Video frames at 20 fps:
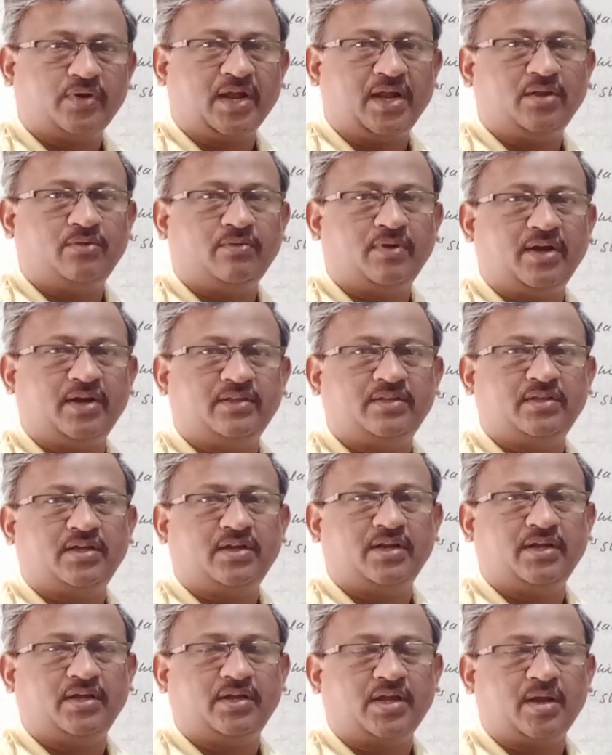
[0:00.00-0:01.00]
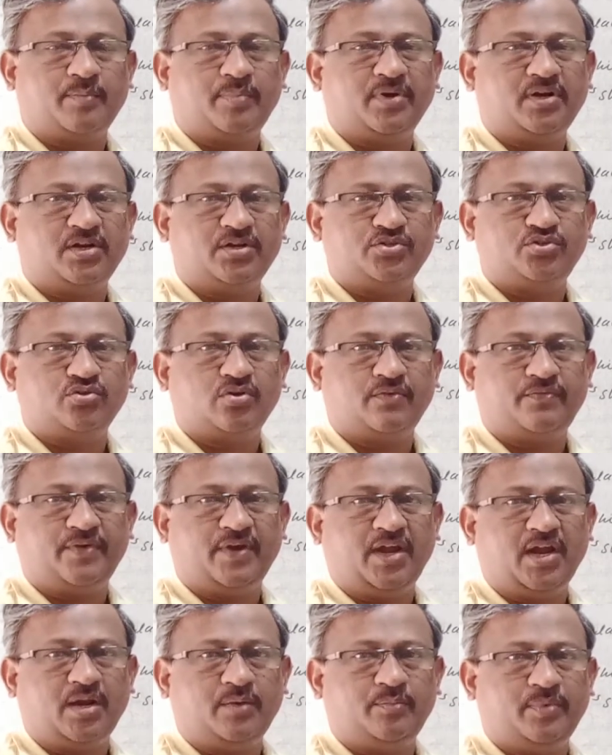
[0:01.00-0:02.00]
to calculate the capital ratio of A
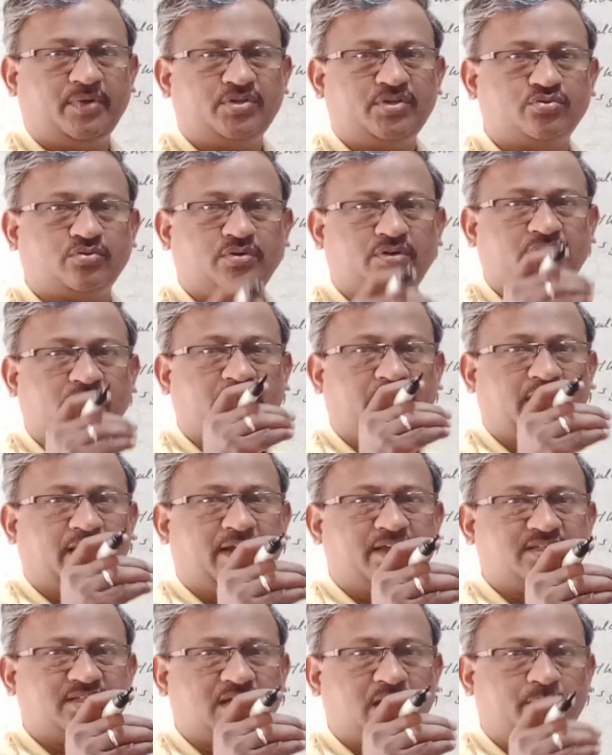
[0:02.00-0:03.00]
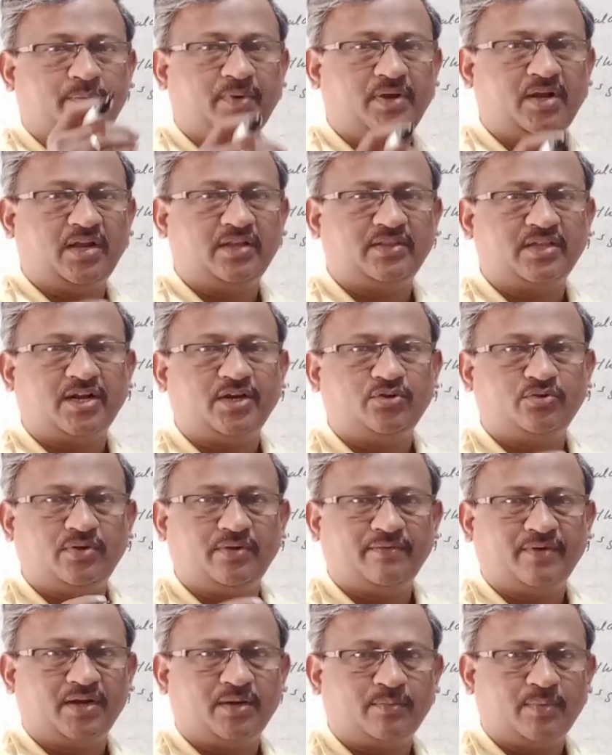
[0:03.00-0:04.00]
and B, so take A's capital and that will be
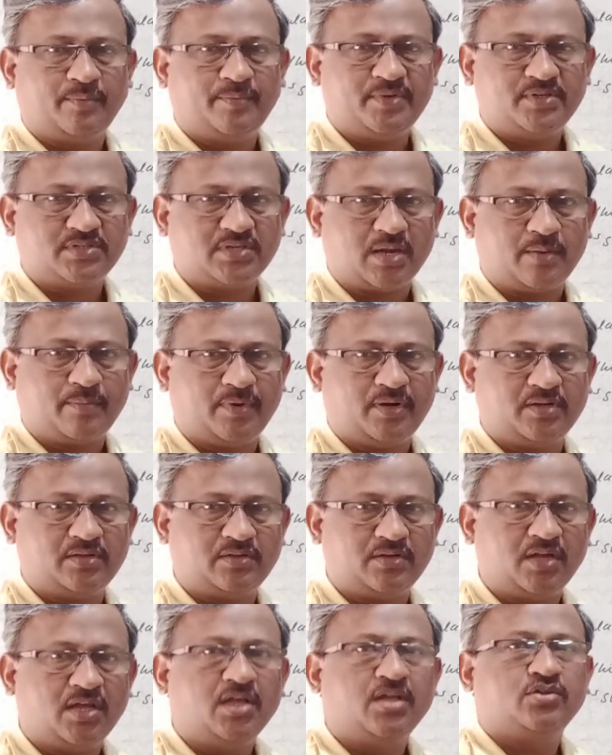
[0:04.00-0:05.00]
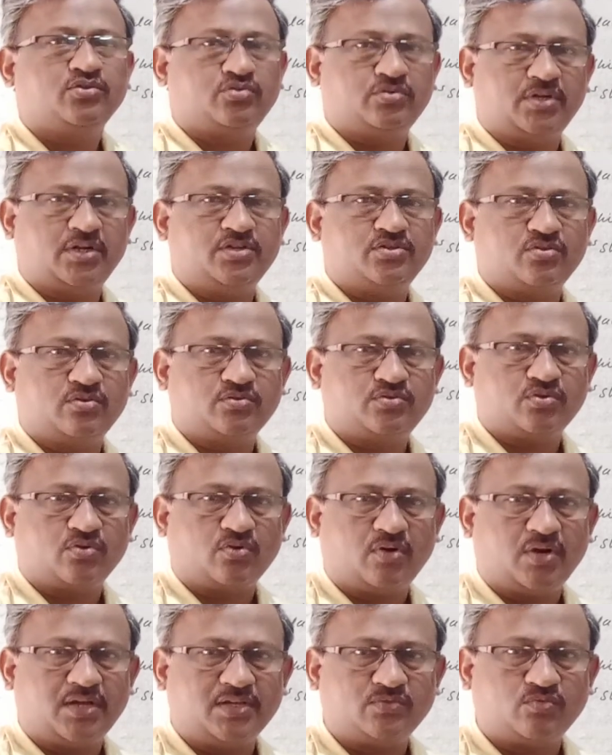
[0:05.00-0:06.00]
divided by B's capital. So that is also
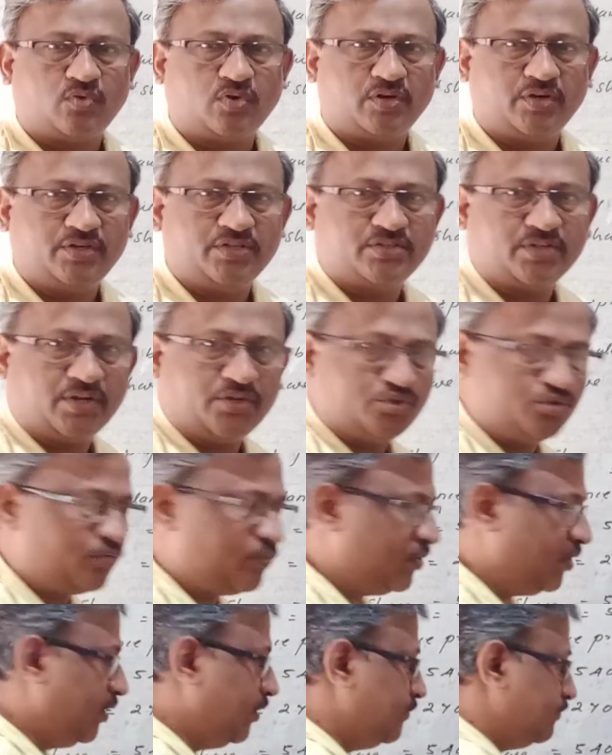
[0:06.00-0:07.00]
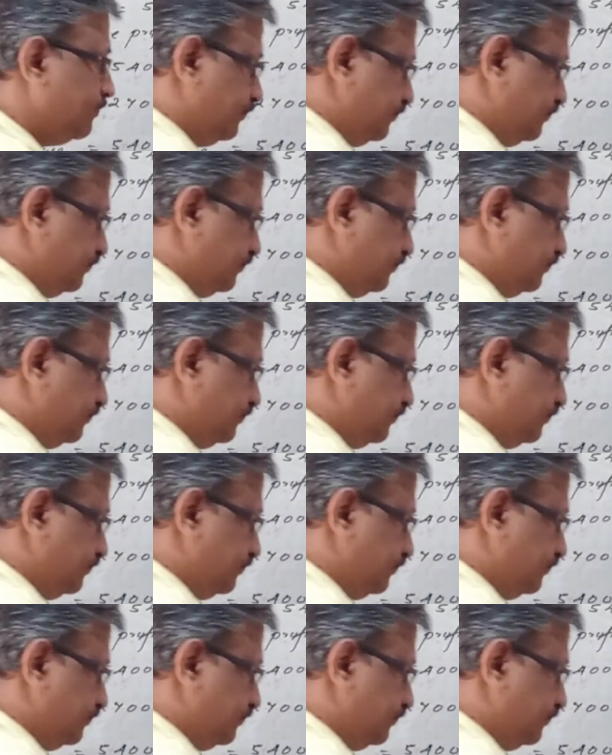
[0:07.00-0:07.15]
called as what it is, ratio only.